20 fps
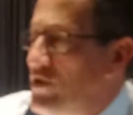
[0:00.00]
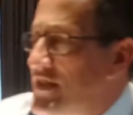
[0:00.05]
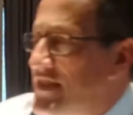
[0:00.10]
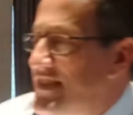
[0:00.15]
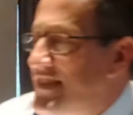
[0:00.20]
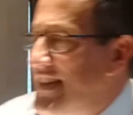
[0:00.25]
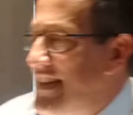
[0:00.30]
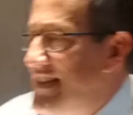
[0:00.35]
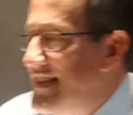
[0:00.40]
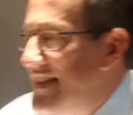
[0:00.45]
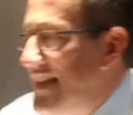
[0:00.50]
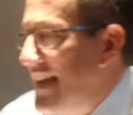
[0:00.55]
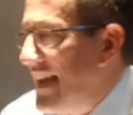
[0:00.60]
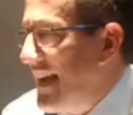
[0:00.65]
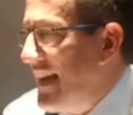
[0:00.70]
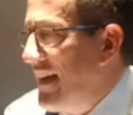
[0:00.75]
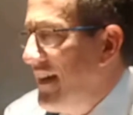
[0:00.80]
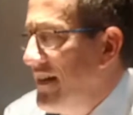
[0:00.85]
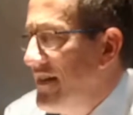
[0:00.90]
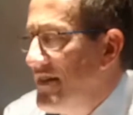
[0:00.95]
could sit
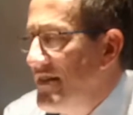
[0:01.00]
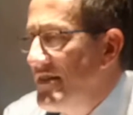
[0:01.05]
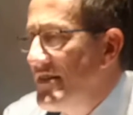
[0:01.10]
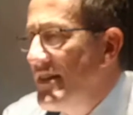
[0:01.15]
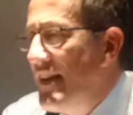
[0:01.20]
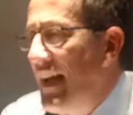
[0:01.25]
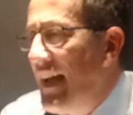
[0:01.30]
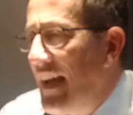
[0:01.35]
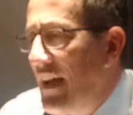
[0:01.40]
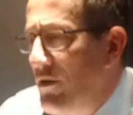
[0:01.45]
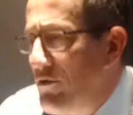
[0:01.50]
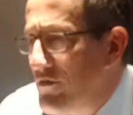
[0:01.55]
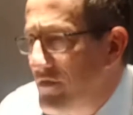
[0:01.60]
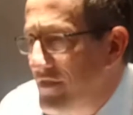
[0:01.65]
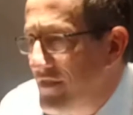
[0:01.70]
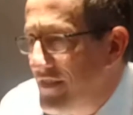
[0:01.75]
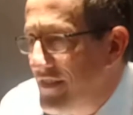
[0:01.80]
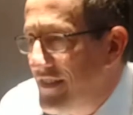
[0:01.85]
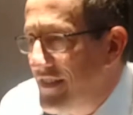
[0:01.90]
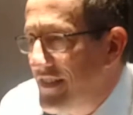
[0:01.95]
here now
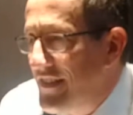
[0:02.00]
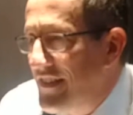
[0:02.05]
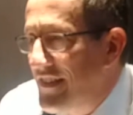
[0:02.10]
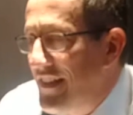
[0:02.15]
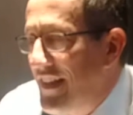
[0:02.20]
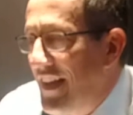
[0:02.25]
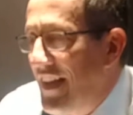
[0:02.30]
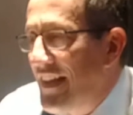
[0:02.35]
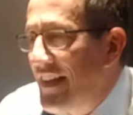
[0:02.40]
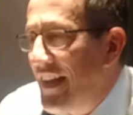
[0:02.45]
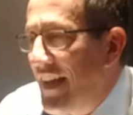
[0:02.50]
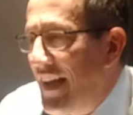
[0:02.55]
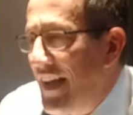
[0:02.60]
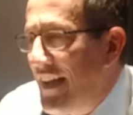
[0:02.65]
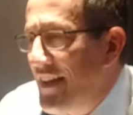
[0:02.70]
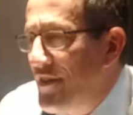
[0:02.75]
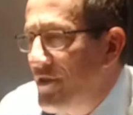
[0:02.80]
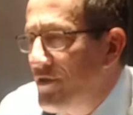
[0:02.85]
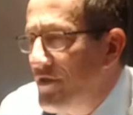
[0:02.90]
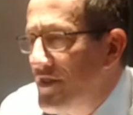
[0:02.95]
and
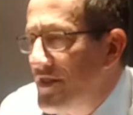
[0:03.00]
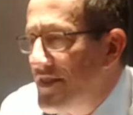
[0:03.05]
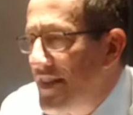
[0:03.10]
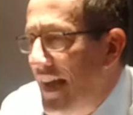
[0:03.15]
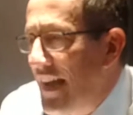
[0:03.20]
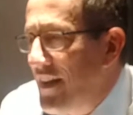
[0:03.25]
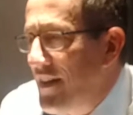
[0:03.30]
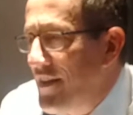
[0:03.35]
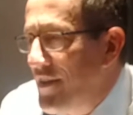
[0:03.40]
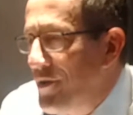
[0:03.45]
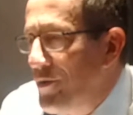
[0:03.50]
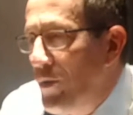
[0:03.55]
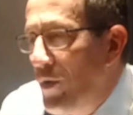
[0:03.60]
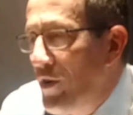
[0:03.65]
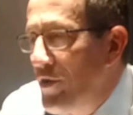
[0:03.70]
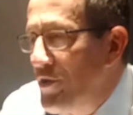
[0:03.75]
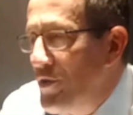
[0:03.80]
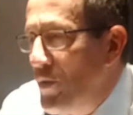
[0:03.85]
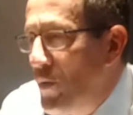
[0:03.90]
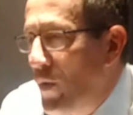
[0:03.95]
I could tell you
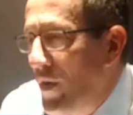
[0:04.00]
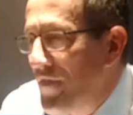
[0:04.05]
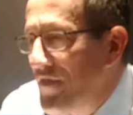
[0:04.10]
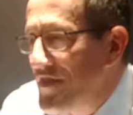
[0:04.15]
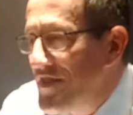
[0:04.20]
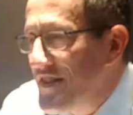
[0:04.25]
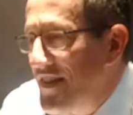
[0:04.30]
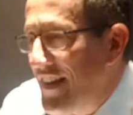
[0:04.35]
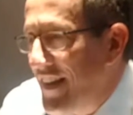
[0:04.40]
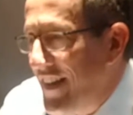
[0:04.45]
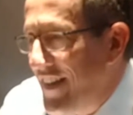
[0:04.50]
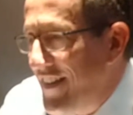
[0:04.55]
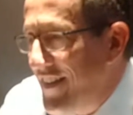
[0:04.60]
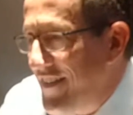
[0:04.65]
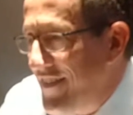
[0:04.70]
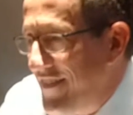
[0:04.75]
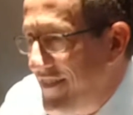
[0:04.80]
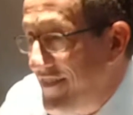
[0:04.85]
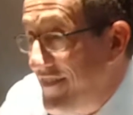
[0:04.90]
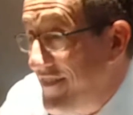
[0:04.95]
what you want to
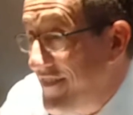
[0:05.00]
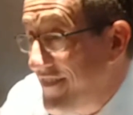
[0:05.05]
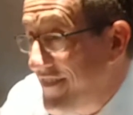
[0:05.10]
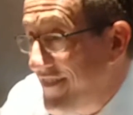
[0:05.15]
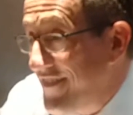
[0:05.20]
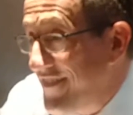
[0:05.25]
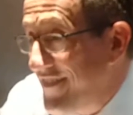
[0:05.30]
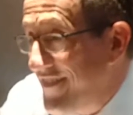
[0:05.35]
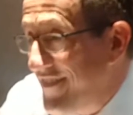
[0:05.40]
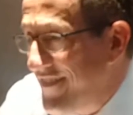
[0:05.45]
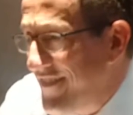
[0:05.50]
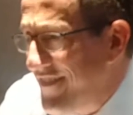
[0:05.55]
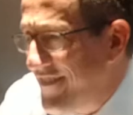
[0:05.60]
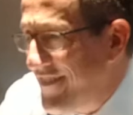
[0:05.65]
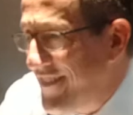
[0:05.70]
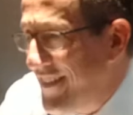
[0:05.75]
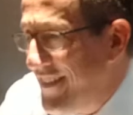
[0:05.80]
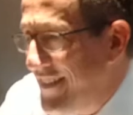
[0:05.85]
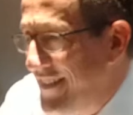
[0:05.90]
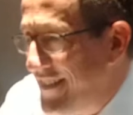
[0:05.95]
hear.
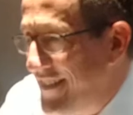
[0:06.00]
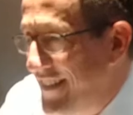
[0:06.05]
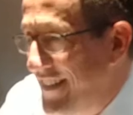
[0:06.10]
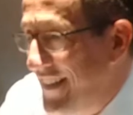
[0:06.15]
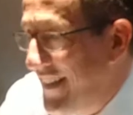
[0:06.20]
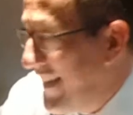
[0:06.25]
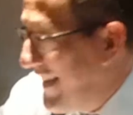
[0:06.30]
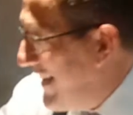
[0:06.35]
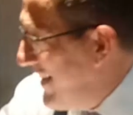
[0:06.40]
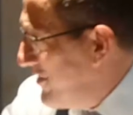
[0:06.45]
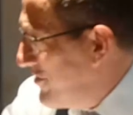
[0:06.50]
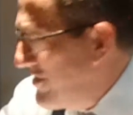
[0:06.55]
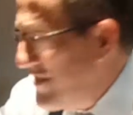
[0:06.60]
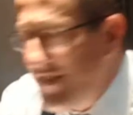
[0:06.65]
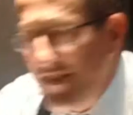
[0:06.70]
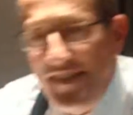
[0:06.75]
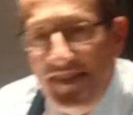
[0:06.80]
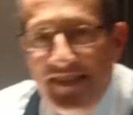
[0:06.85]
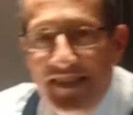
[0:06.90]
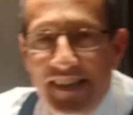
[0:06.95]
Right? I
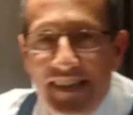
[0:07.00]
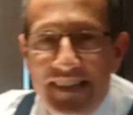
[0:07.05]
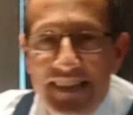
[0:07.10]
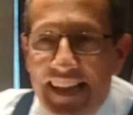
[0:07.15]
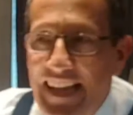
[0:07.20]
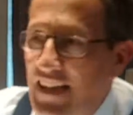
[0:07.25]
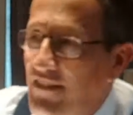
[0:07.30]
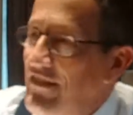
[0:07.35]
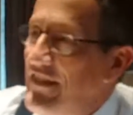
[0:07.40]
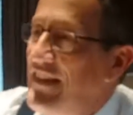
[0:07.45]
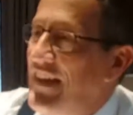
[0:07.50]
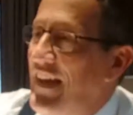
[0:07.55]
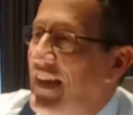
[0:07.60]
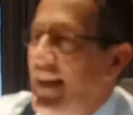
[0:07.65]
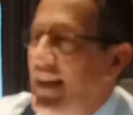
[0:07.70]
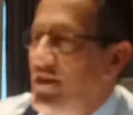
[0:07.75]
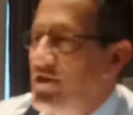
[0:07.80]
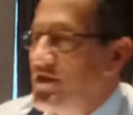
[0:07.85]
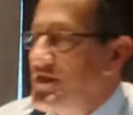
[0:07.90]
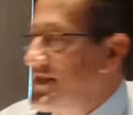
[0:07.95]
could sit here now
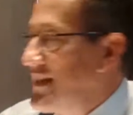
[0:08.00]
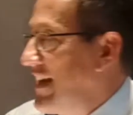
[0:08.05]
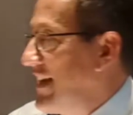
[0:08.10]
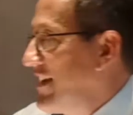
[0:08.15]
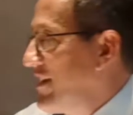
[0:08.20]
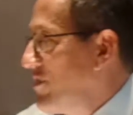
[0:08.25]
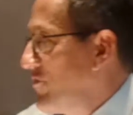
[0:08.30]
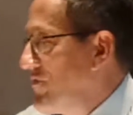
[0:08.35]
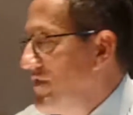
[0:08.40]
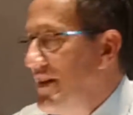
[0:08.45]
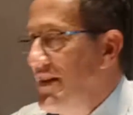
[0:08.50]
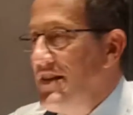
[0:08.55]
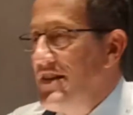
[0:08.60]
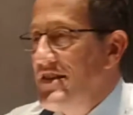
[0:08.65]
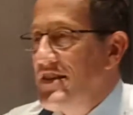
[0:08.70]
and I could tell you